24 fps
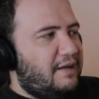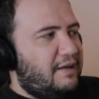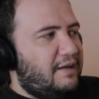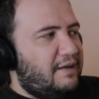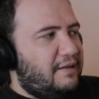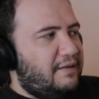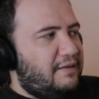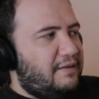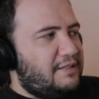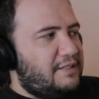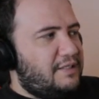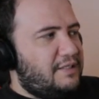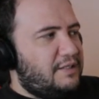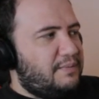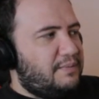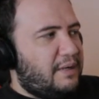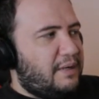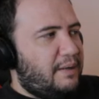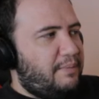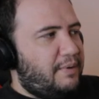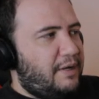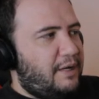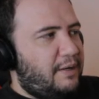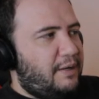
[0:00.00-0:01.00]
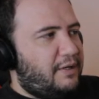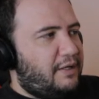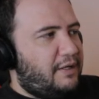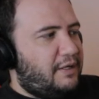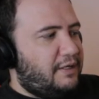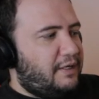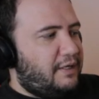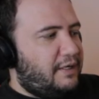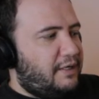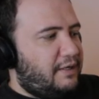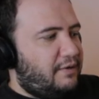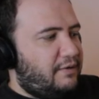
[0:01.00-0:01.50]
this is my PayPal
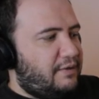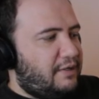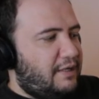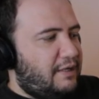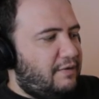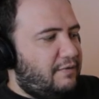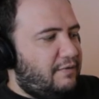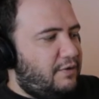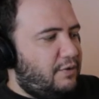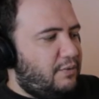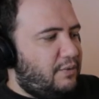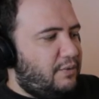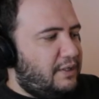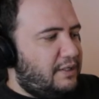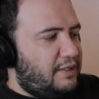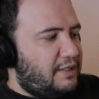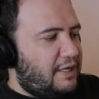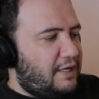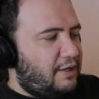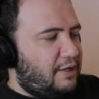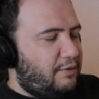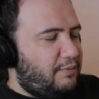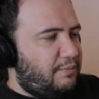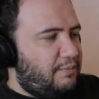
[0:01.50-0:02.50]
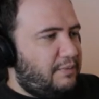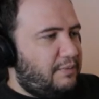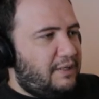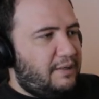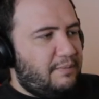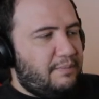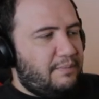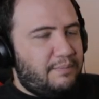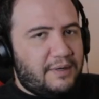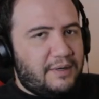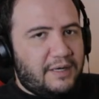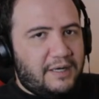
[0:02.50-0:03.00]
account. If you want to help me
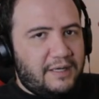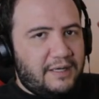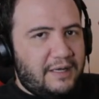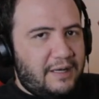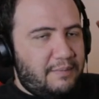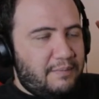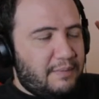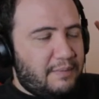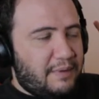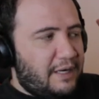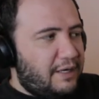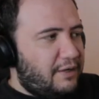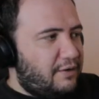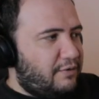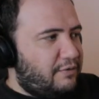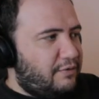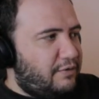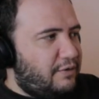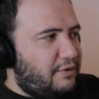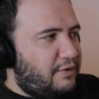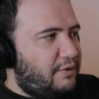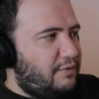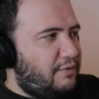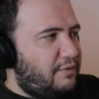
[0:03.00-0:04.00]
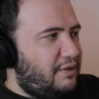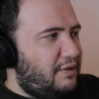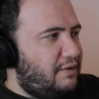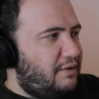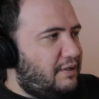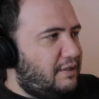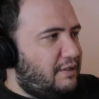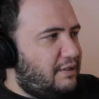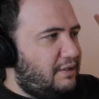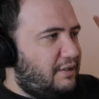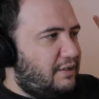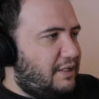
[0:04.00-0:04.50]
buy a microphone, you
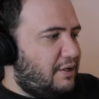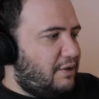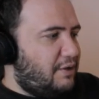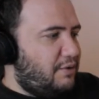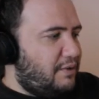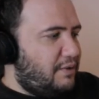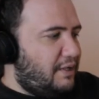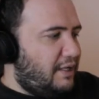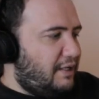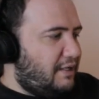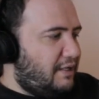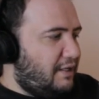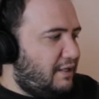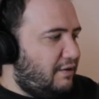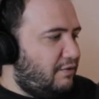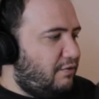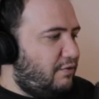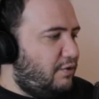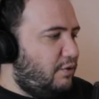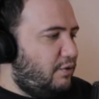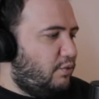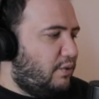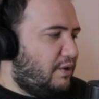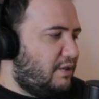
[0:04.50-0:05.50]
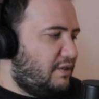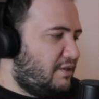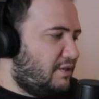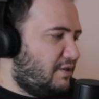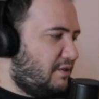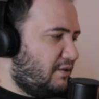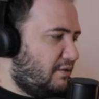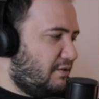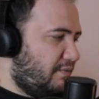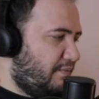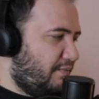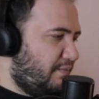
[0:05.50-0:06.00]
can donate if you want
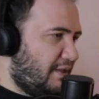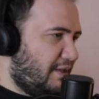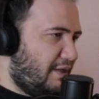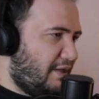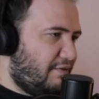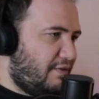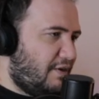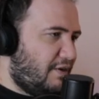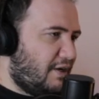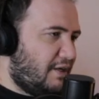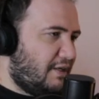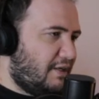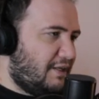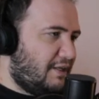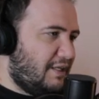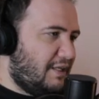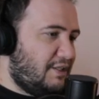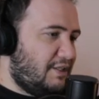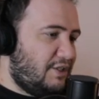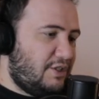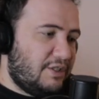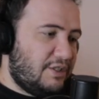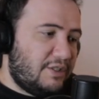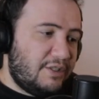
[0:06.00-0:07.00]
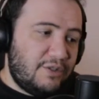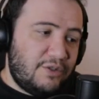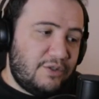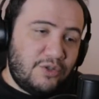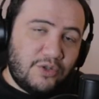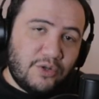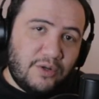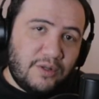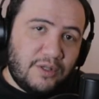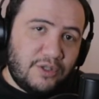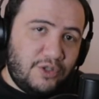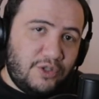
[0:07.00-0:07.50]
to. If not, let's just
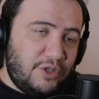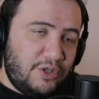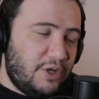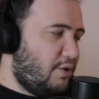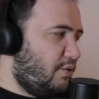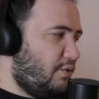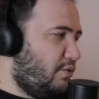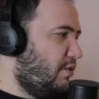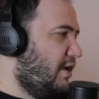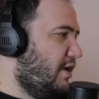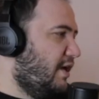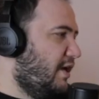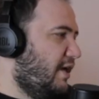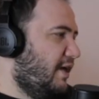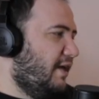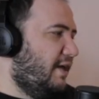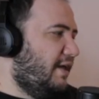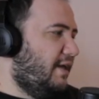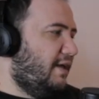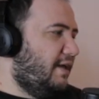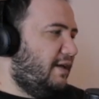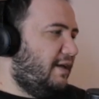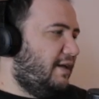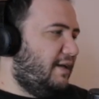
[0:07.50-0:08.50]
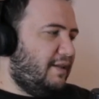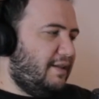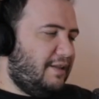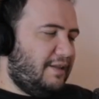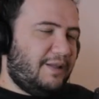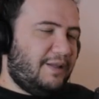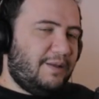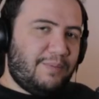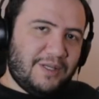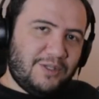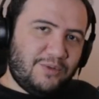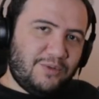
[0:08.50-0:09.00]
enjoy the show.
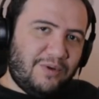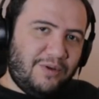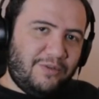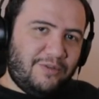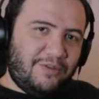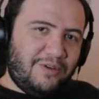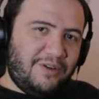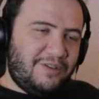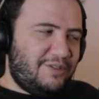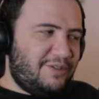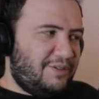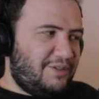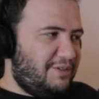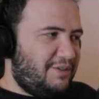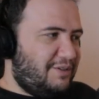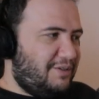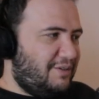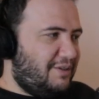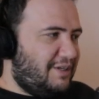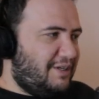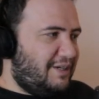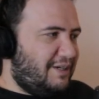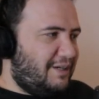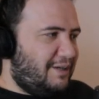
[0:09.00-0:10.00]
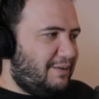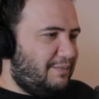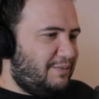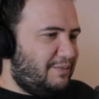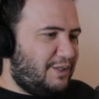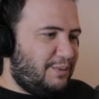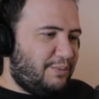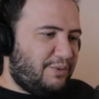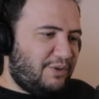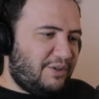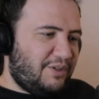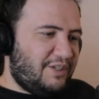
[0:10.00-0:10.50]
The best way for you to support the